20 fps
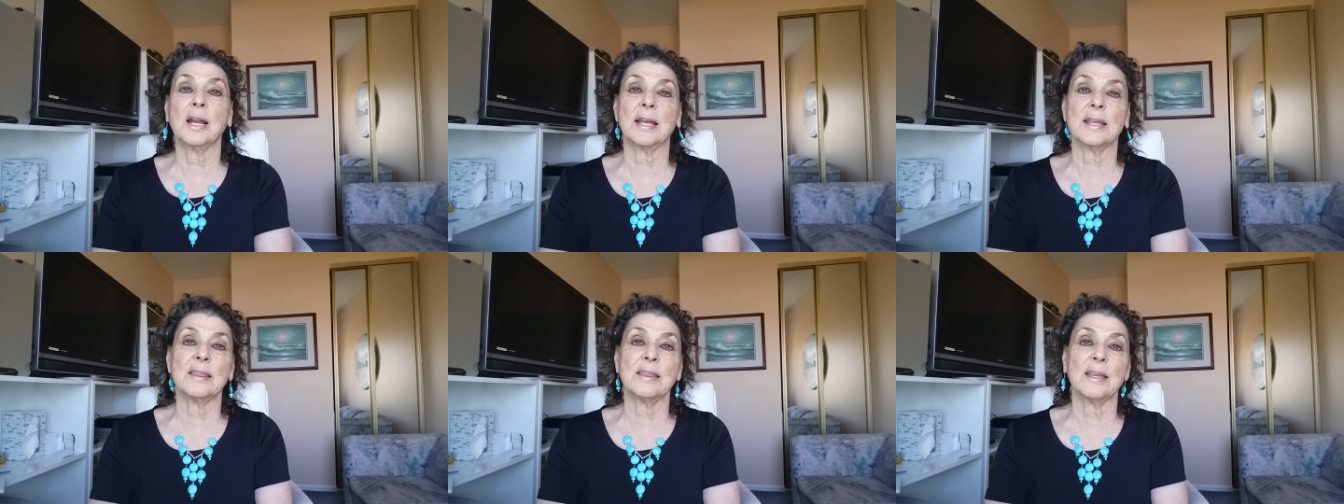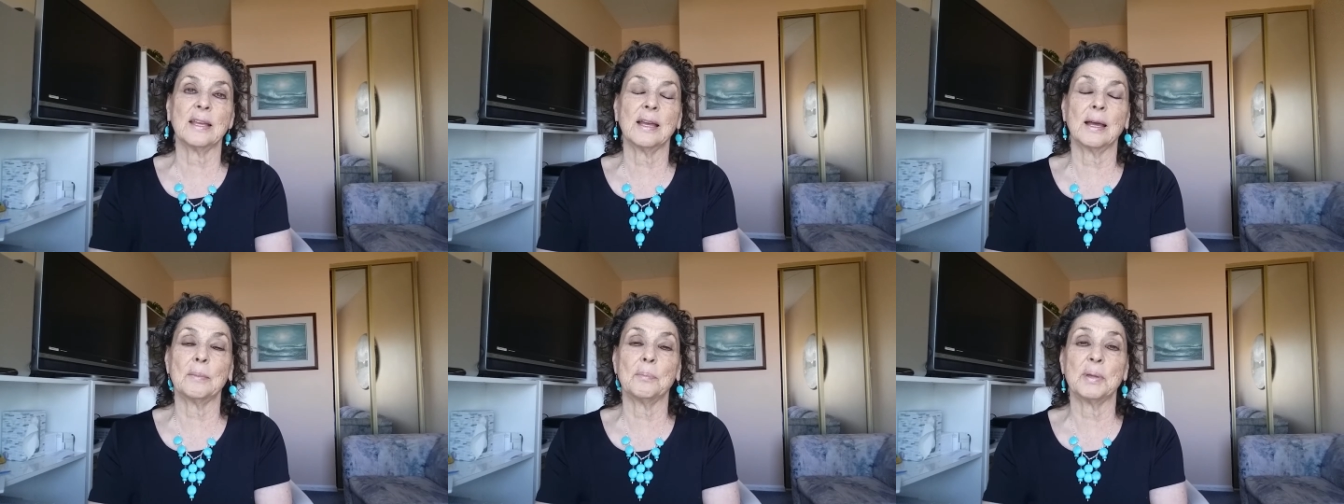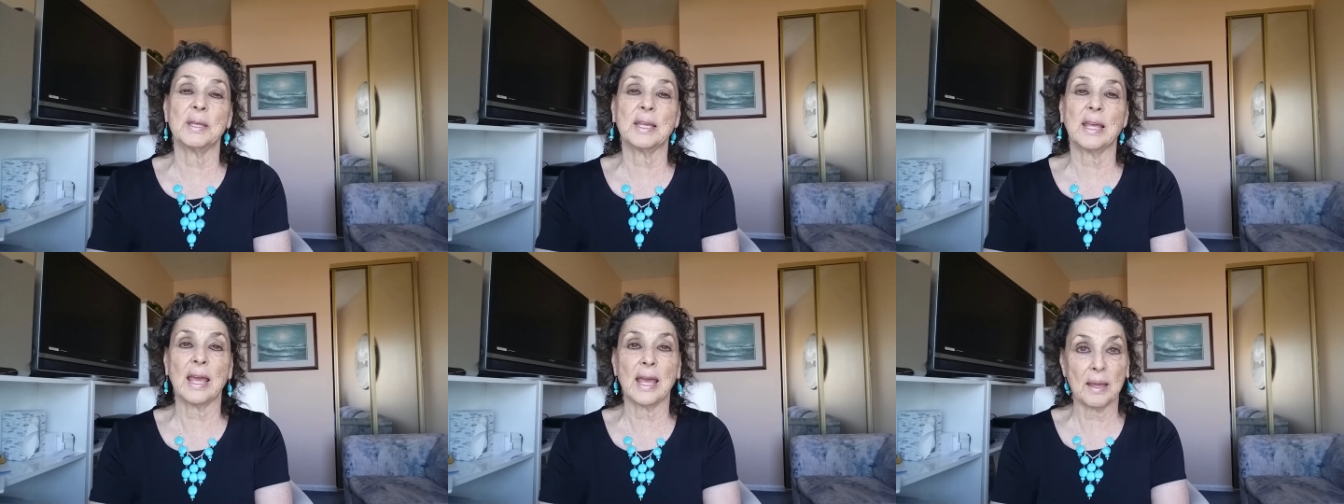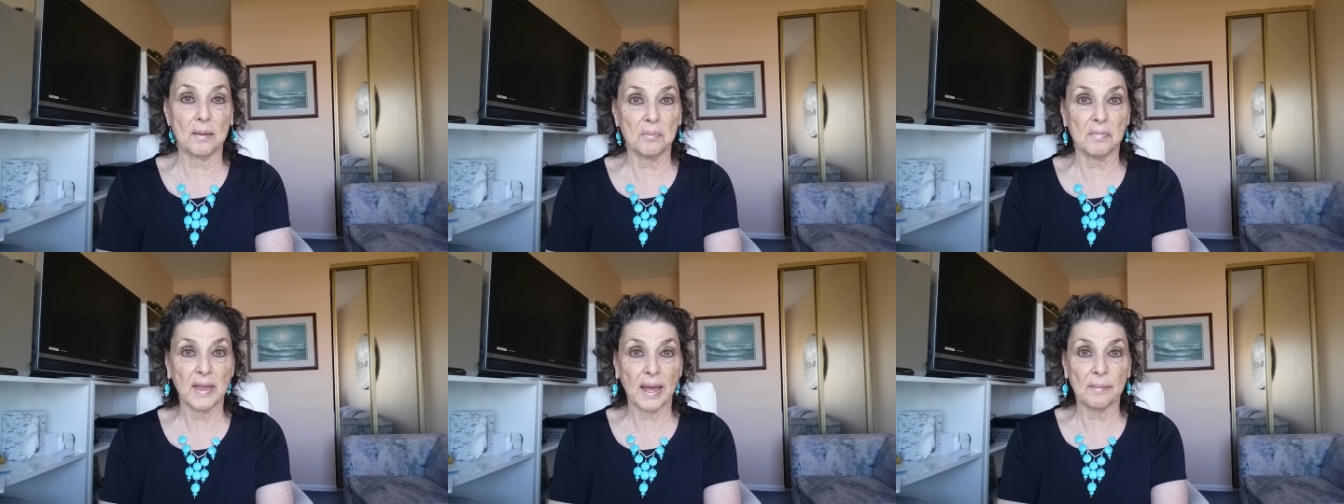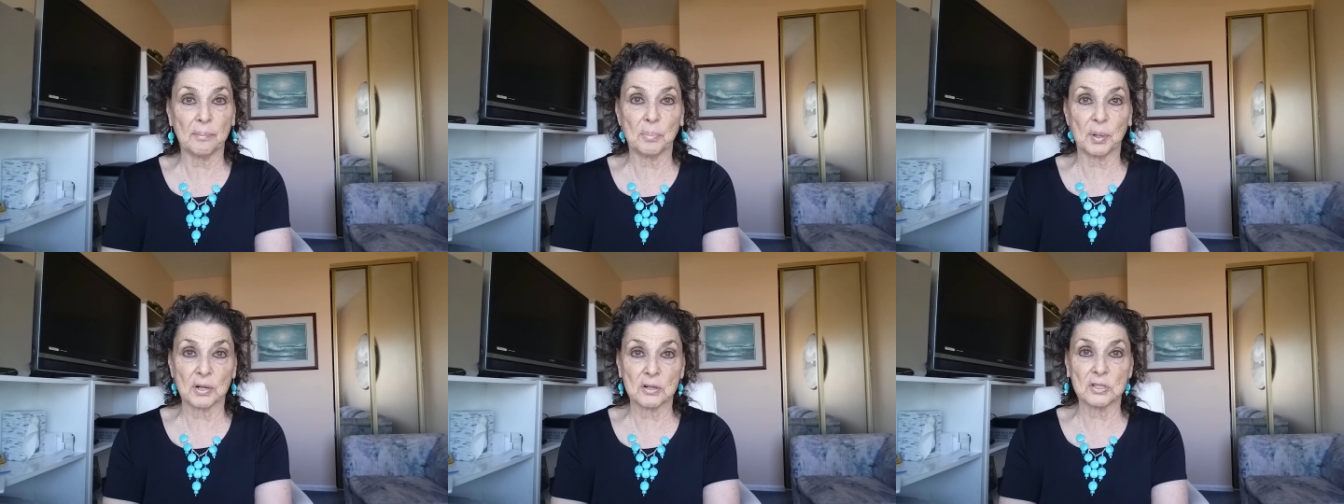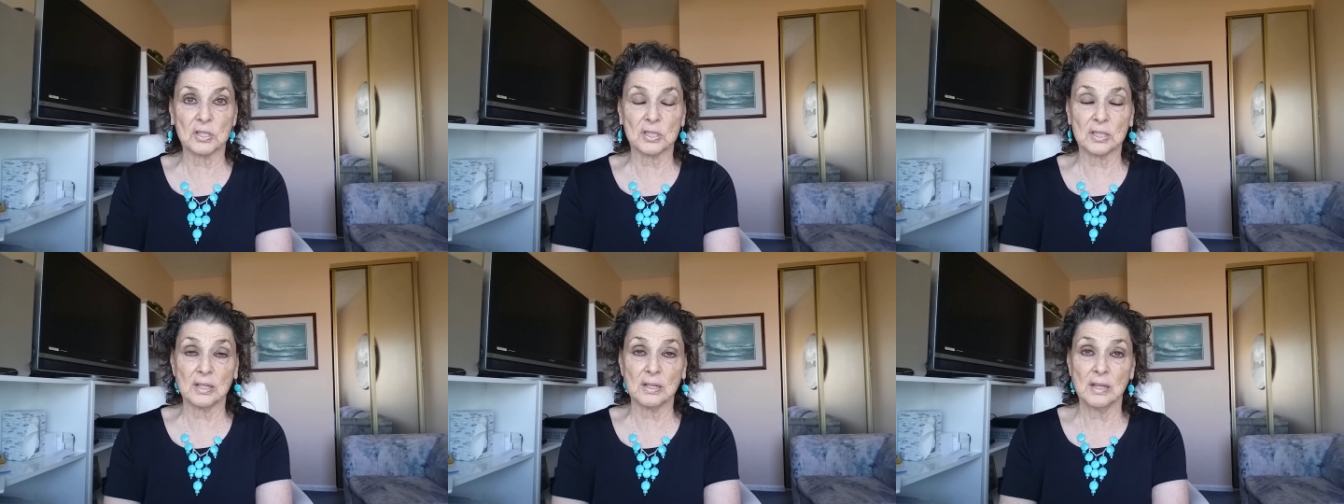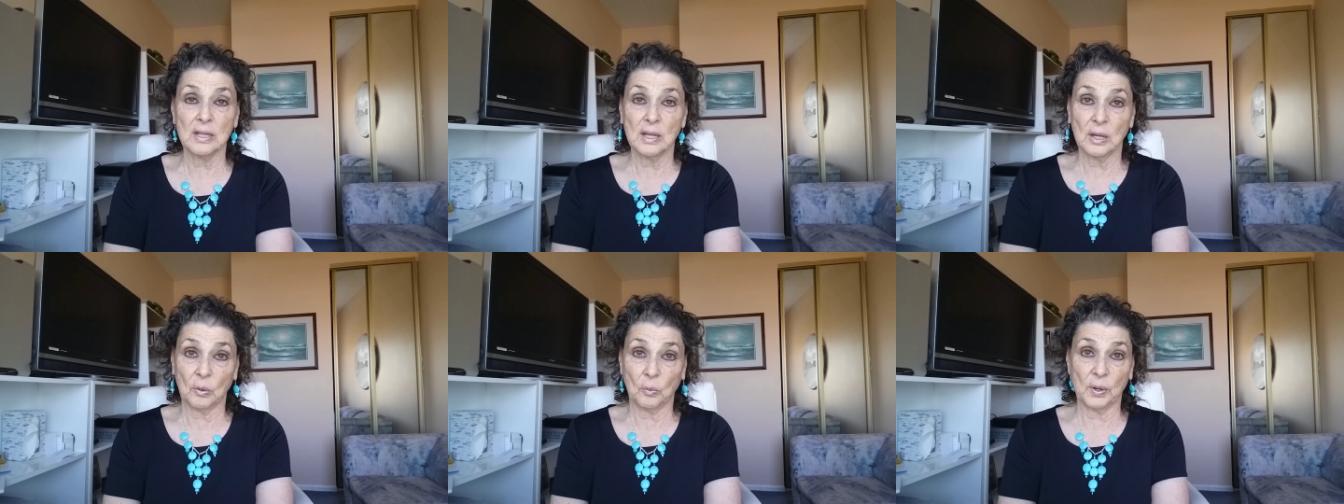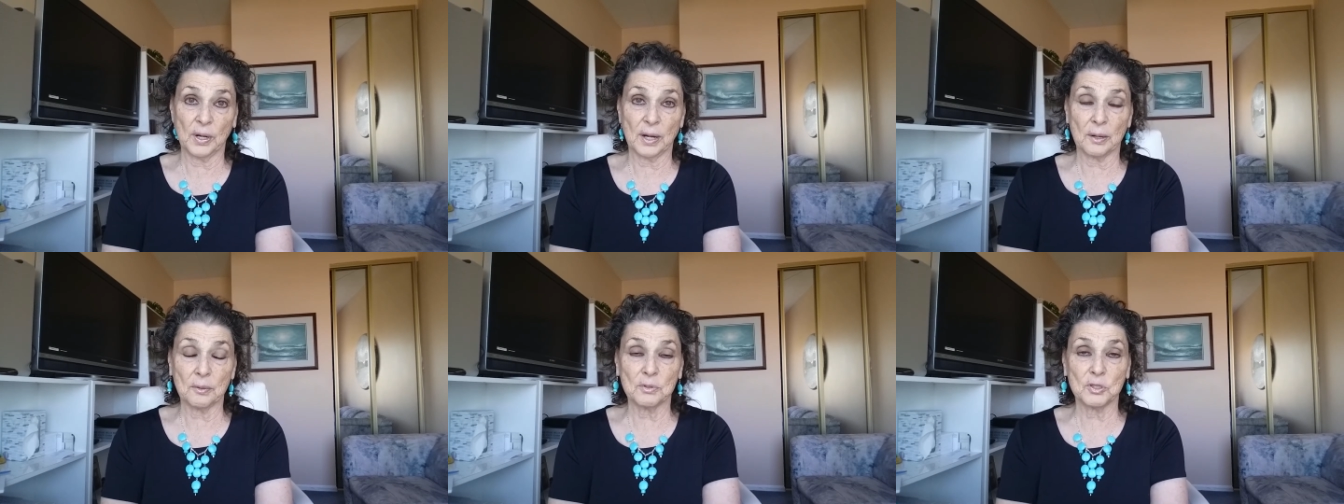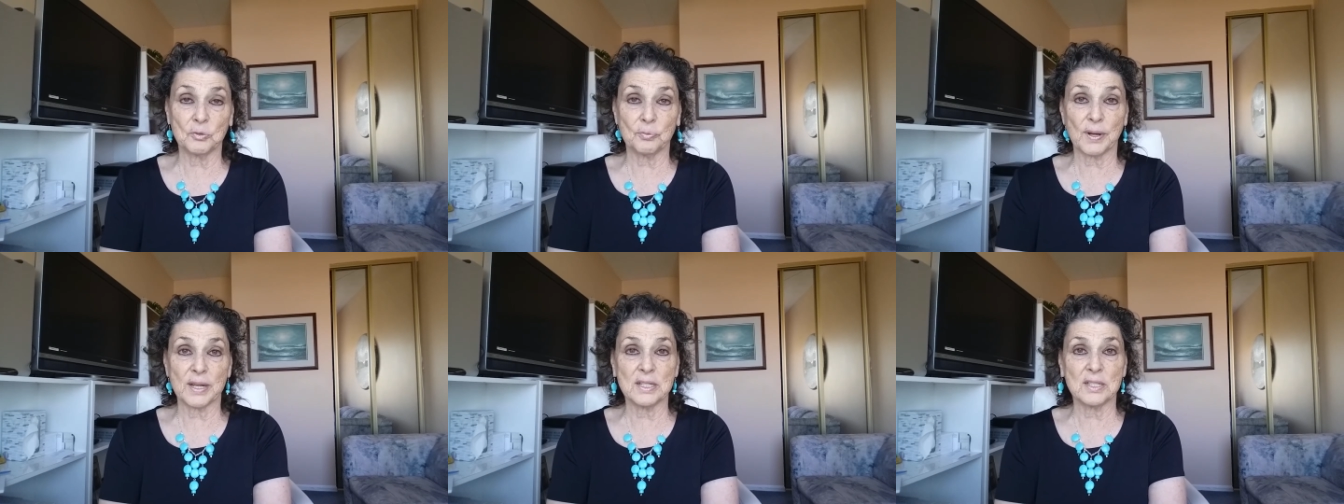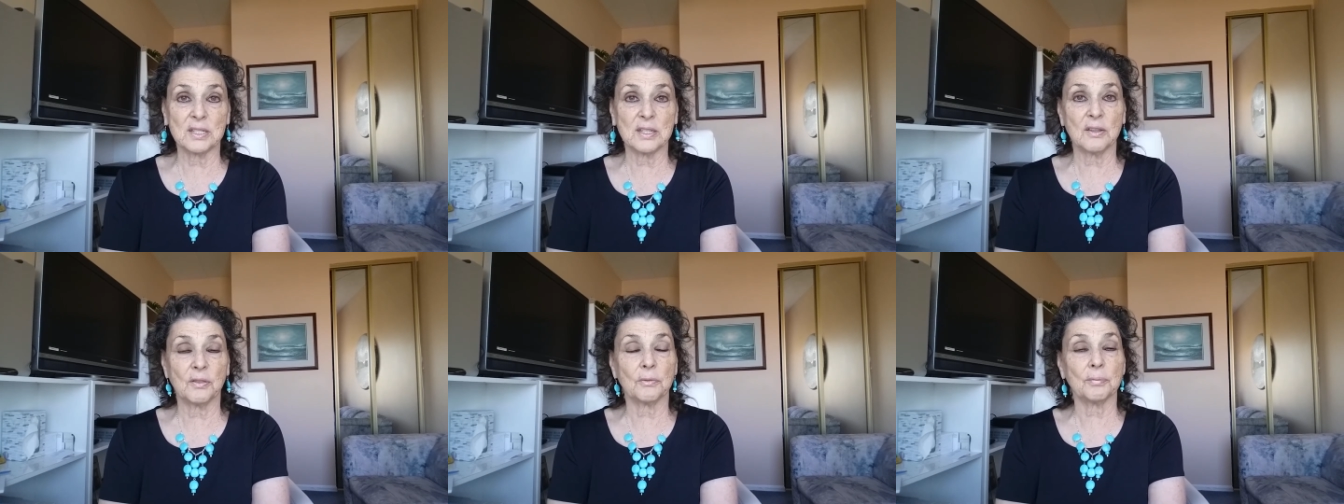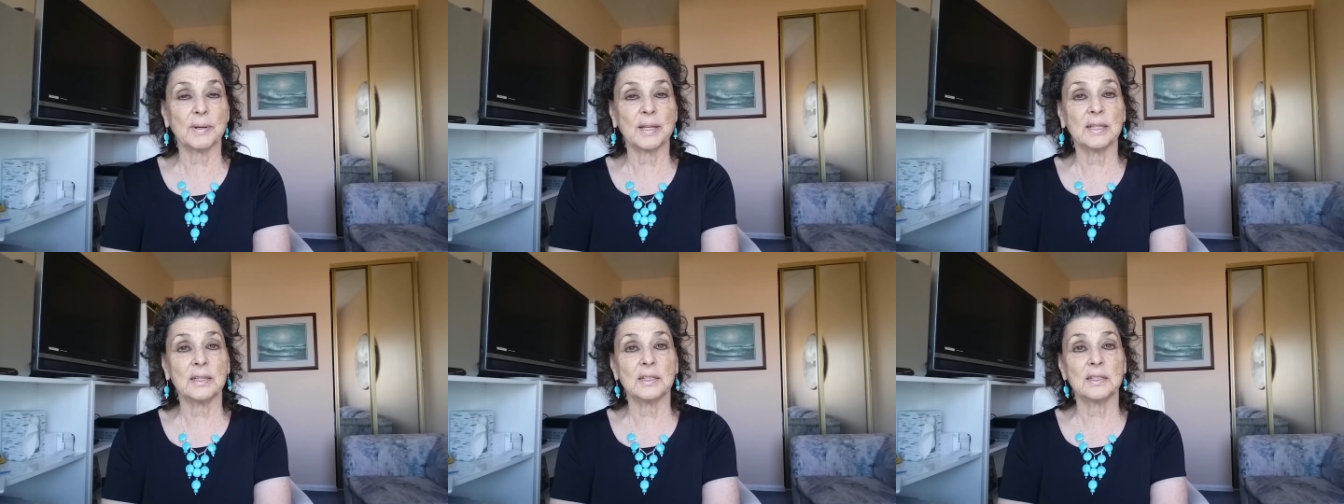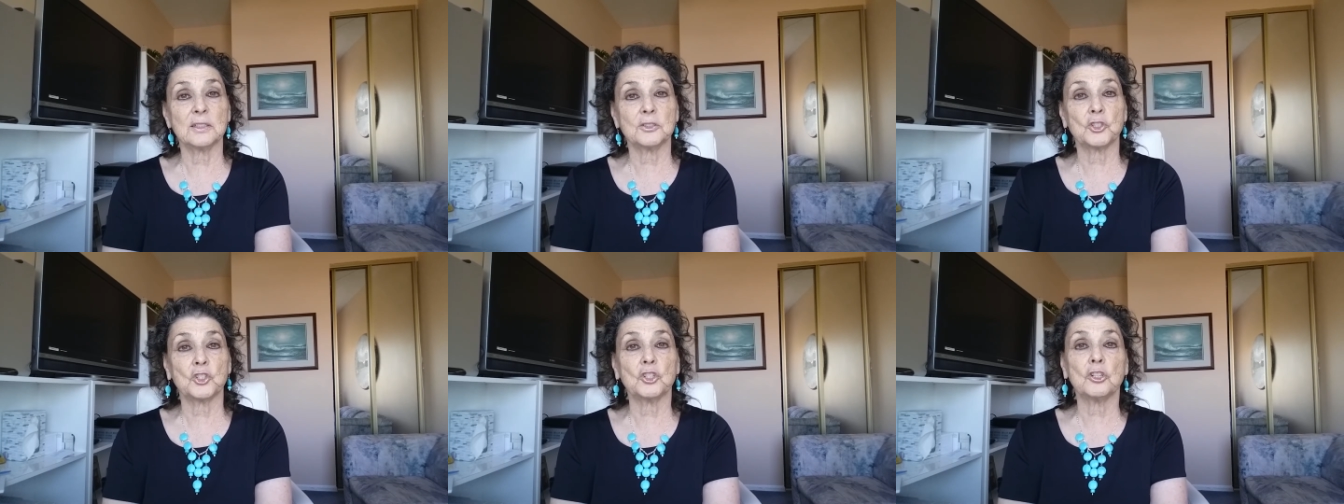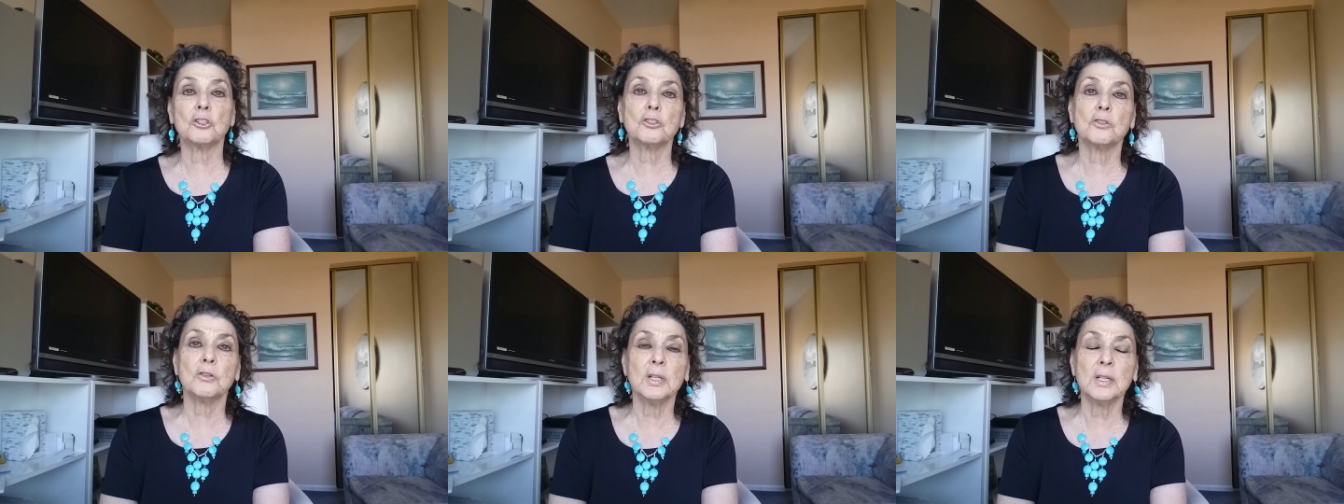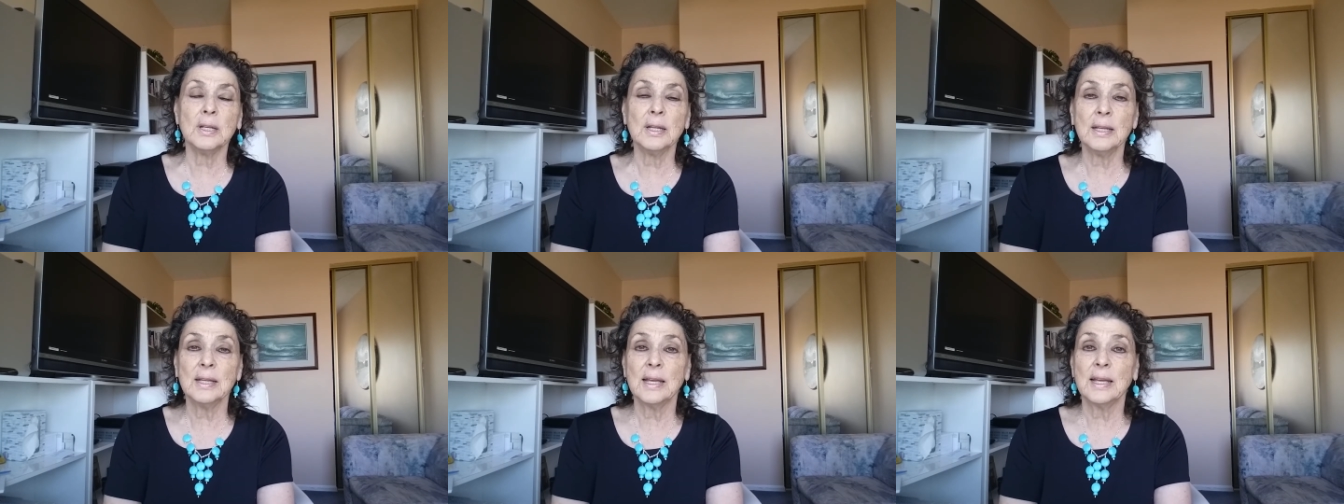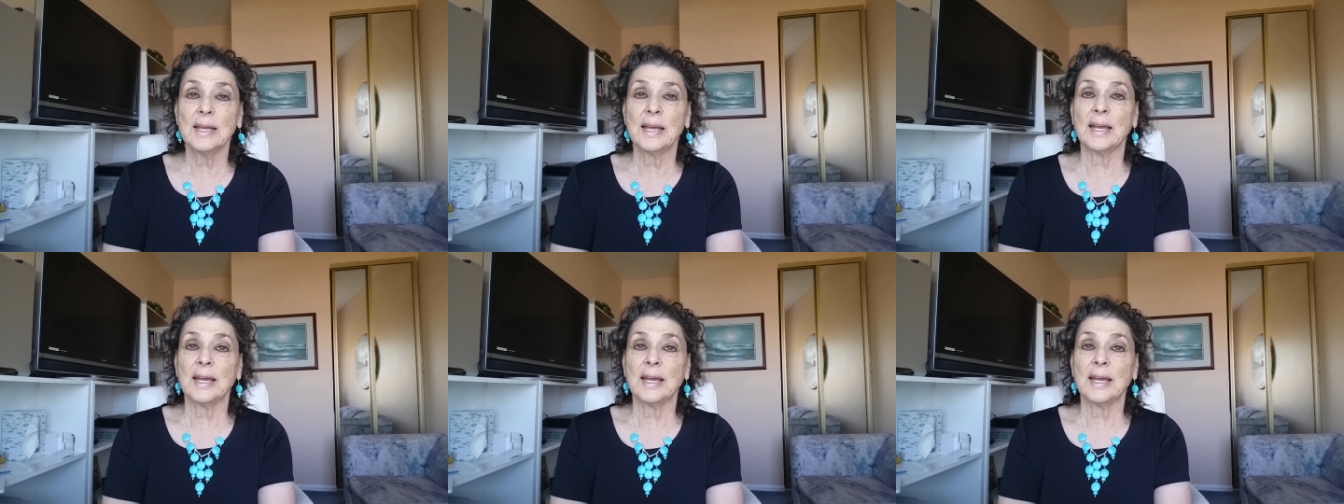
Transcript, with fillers: I think I became that person when I was raising three little children